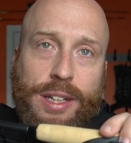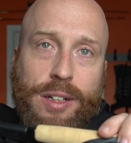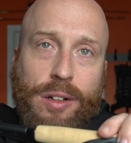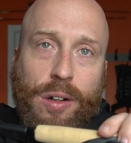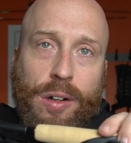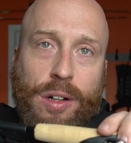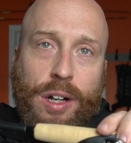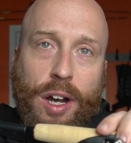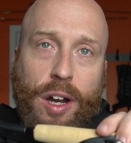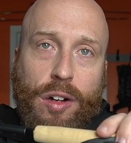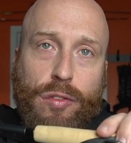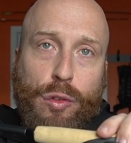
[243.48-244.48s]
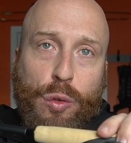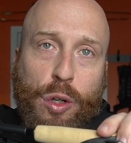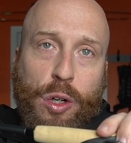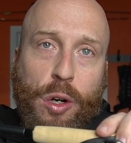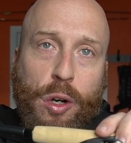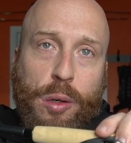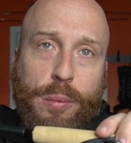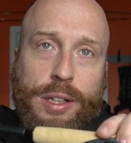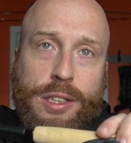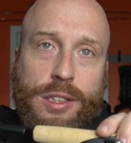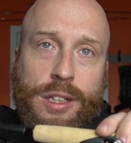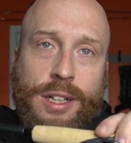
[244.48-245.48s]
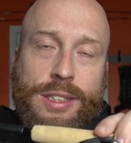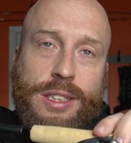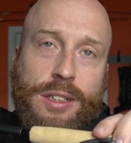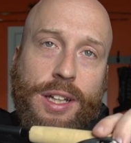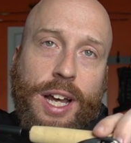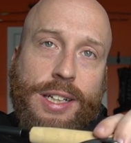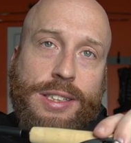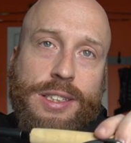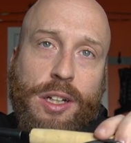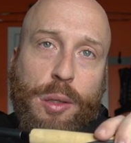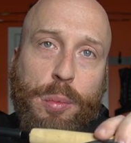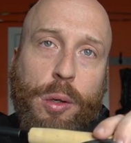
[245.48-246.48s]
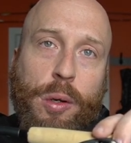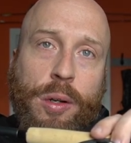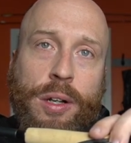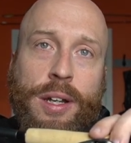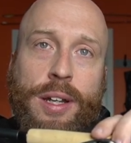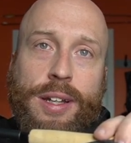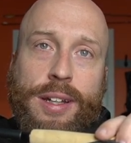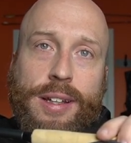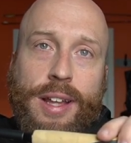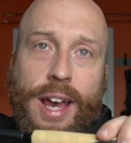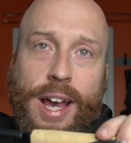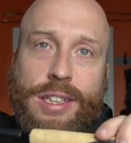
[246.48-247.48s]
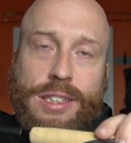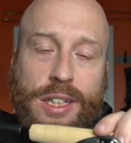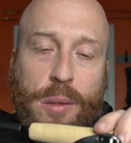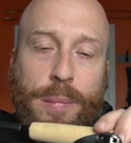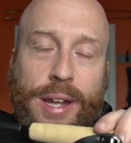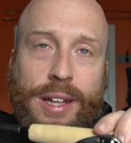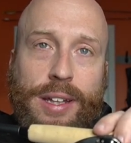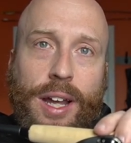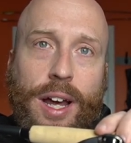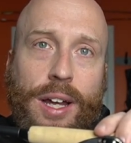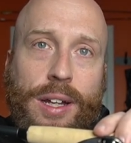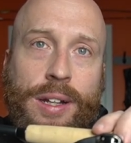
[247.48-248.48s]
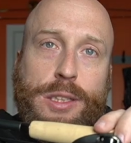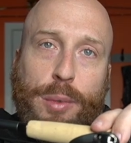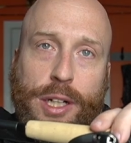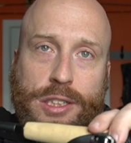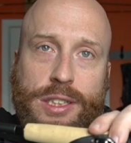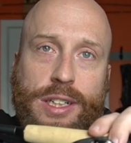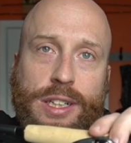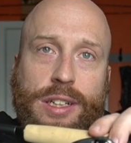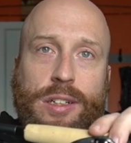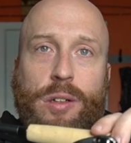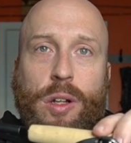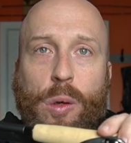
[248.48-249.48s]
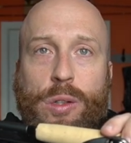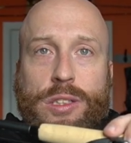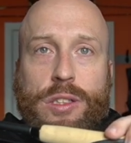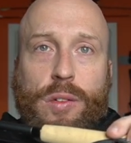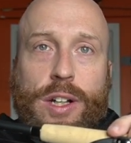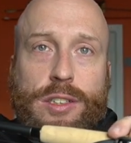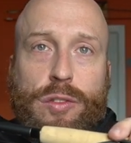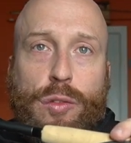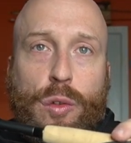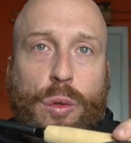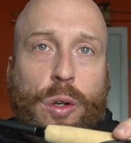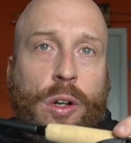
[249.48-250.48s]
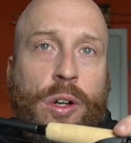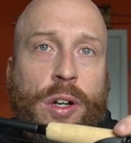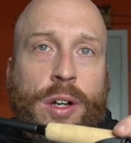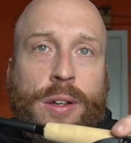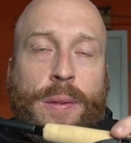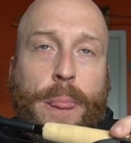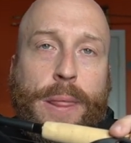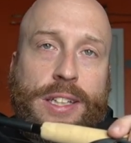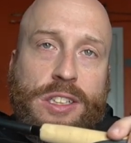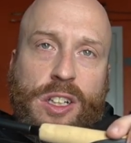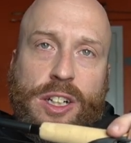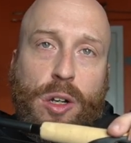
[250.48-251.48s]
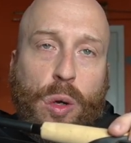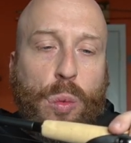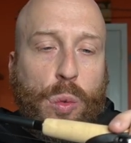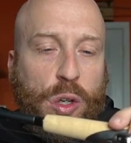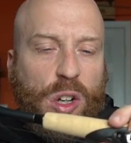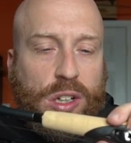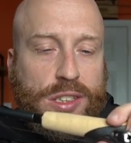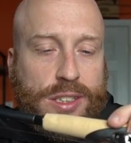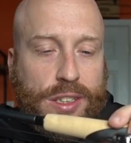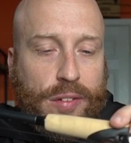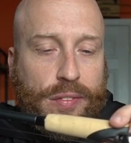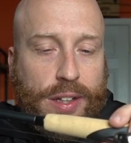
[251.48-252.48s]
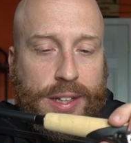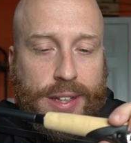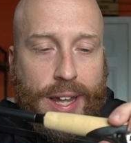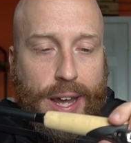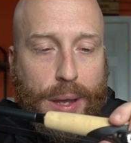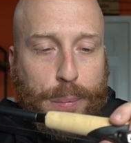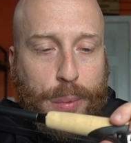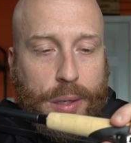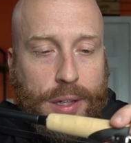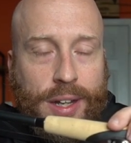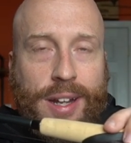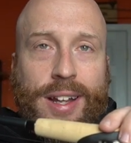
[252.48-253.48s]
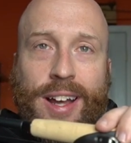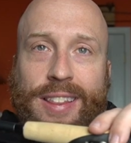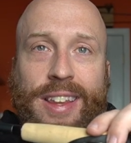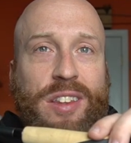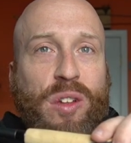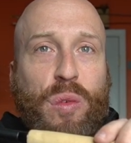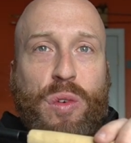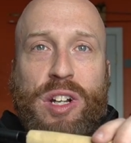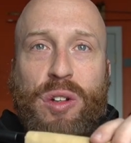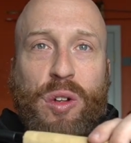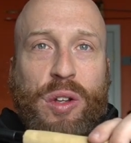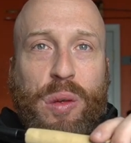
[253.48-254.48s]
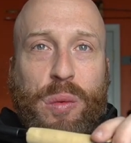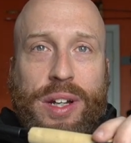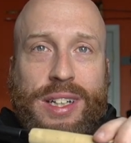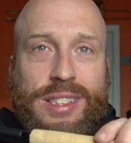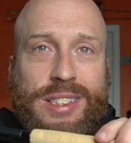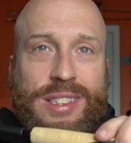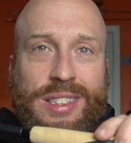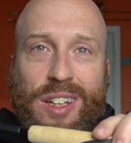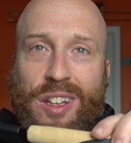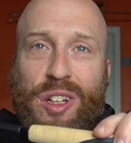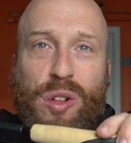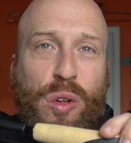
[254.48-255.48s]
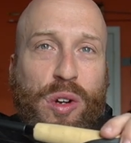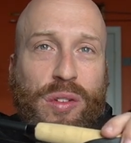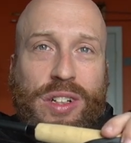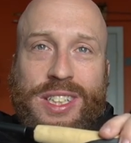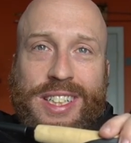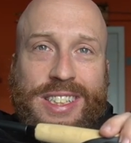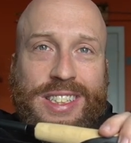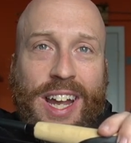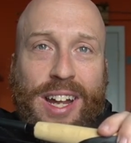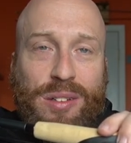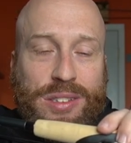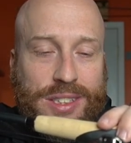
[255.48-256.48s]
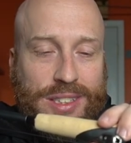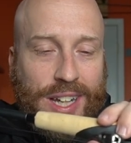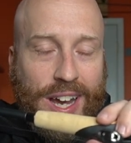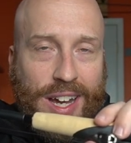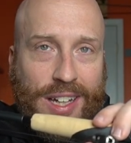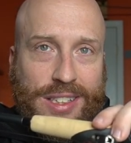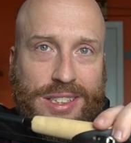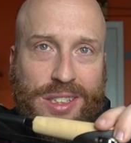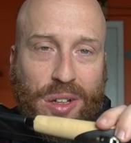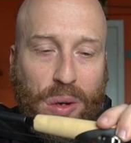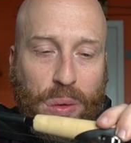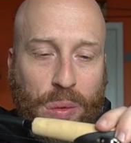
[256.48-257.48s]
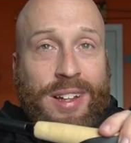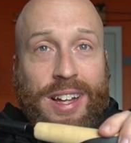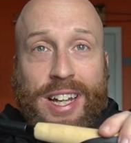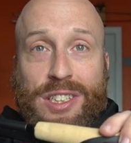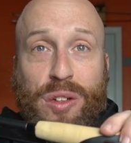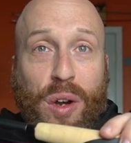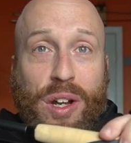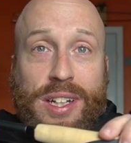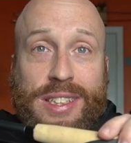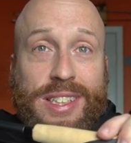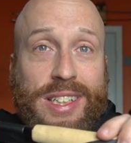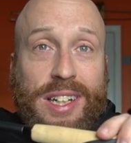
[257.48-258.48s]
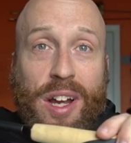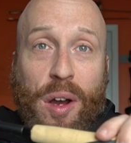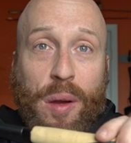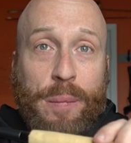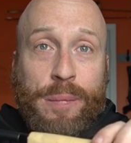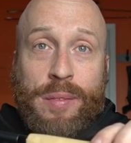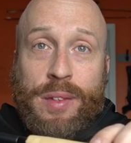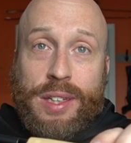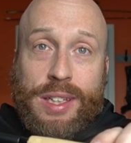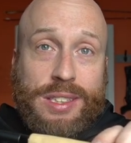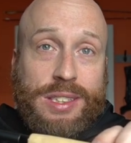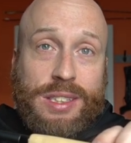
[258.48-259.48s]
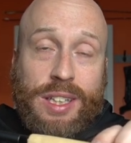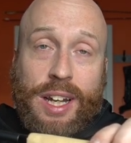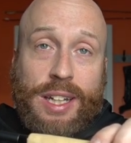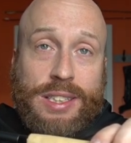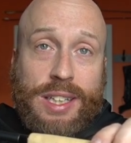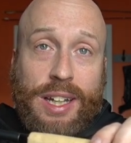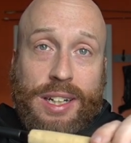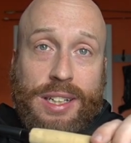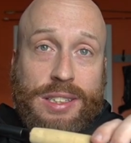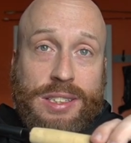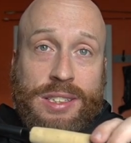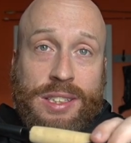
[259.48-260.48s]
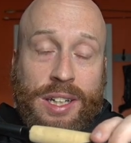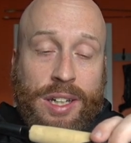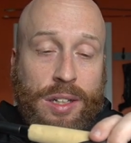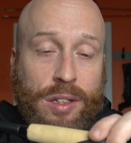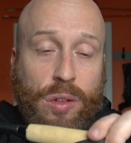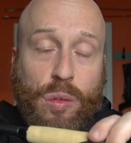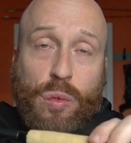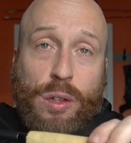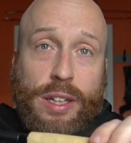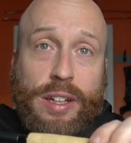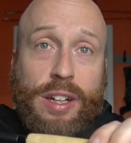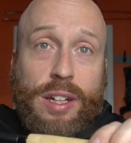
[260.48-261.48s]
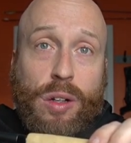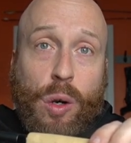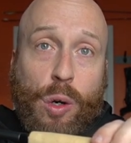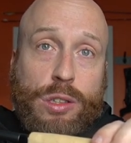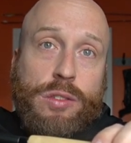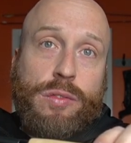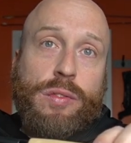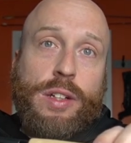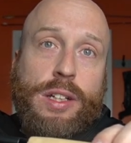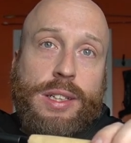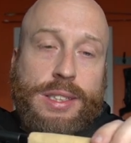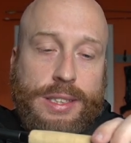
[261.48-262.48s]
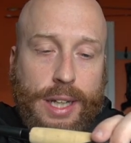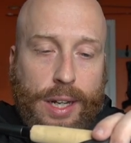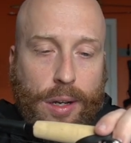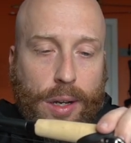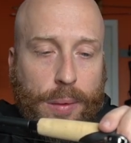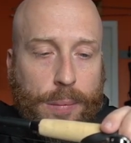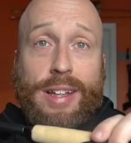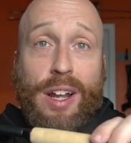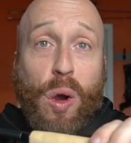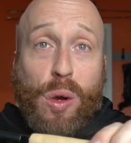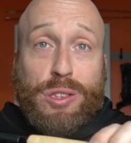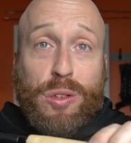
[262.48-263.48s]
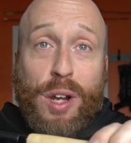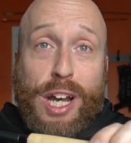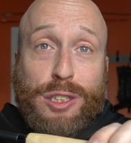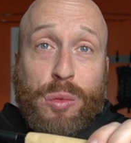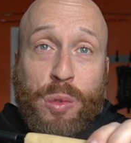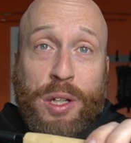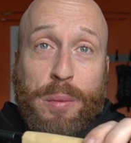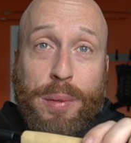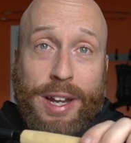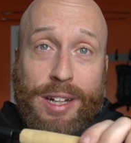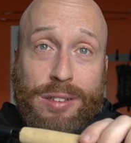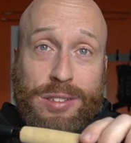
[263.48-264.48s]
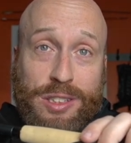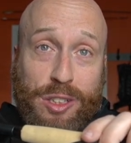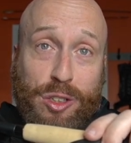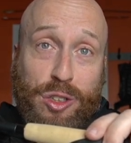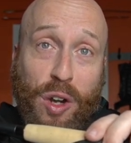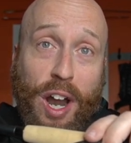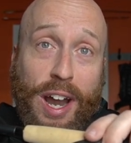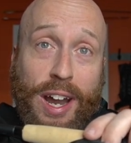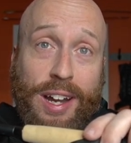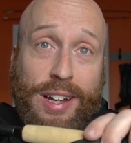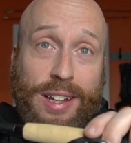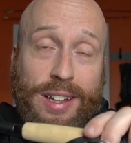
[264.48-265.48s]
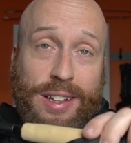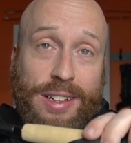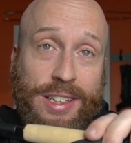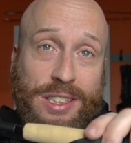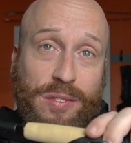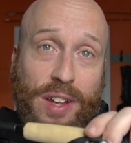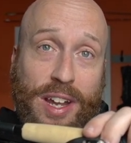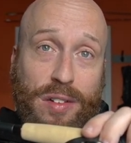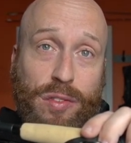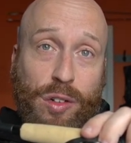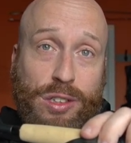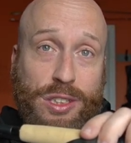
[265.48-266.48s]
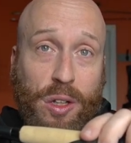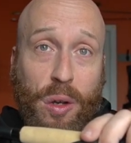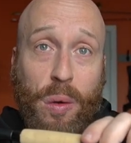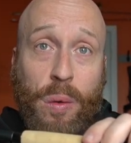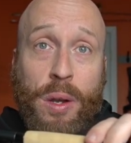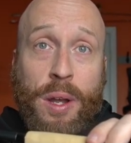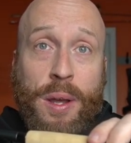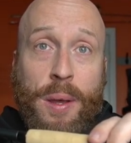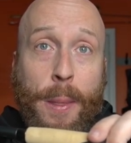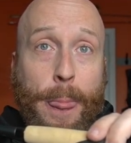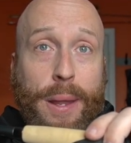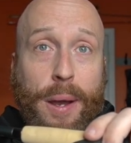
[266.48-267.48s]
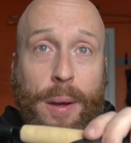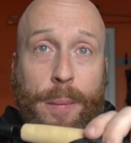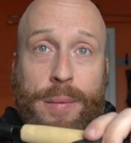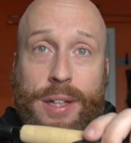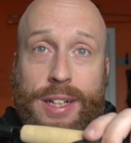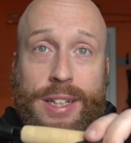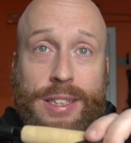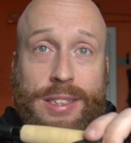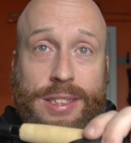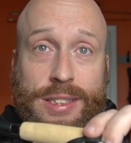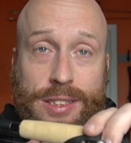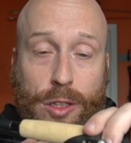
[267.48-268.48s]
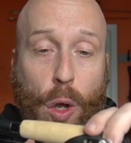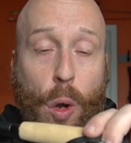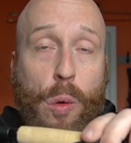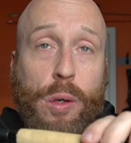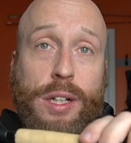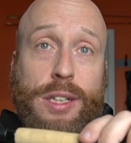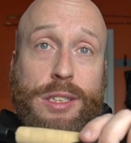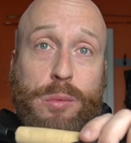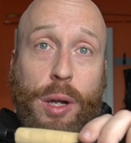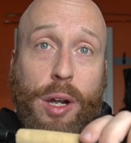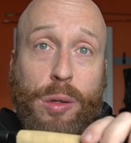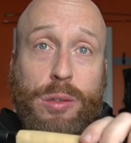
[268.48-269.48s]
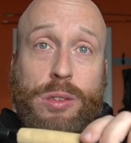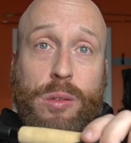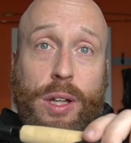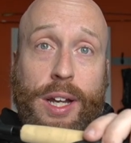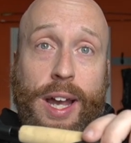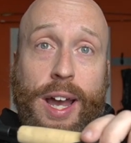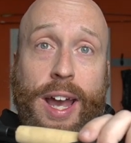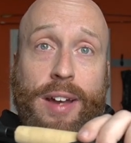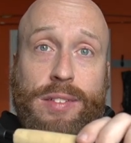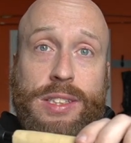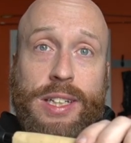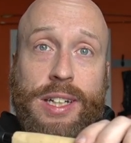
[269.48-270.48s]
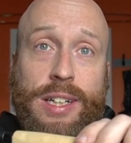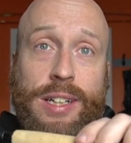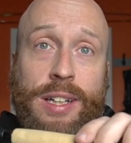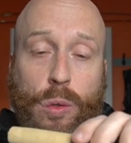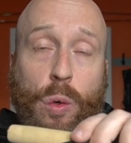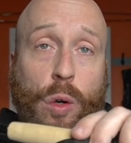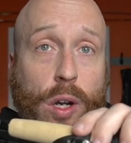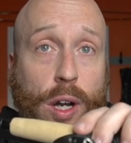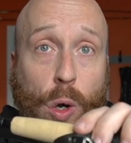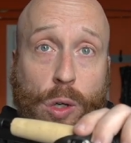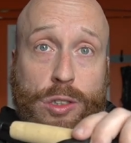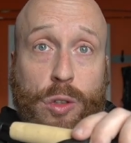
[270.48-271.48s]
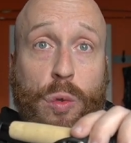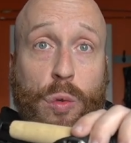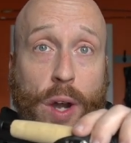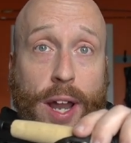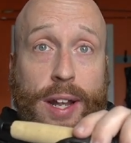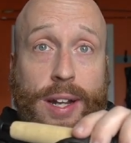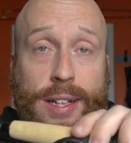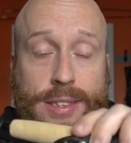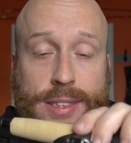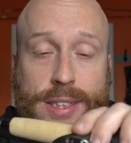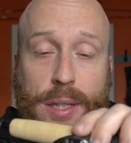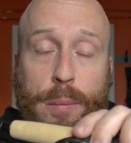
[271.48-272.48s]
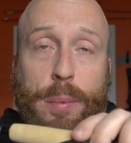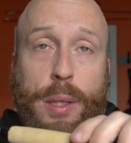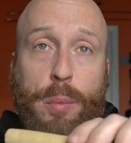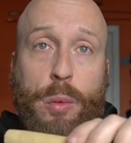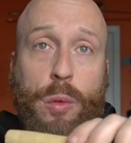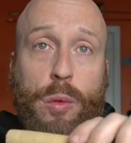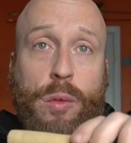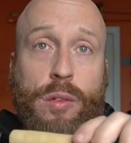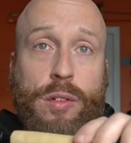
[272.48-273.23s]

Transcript: leader uh, fluorocarbon Sunline Sniper attached to the main line, especially, you know, because the reservoir is clear water and stuff like that. But I think the reel only weighs a little over six ounces, guys. So that's crazy. Um, this, like I said, it's a really awesome feeling setup. They also got 20 pounds of drag in this Vanford. So um, it is coded as well, so like I have seen or also read and seen people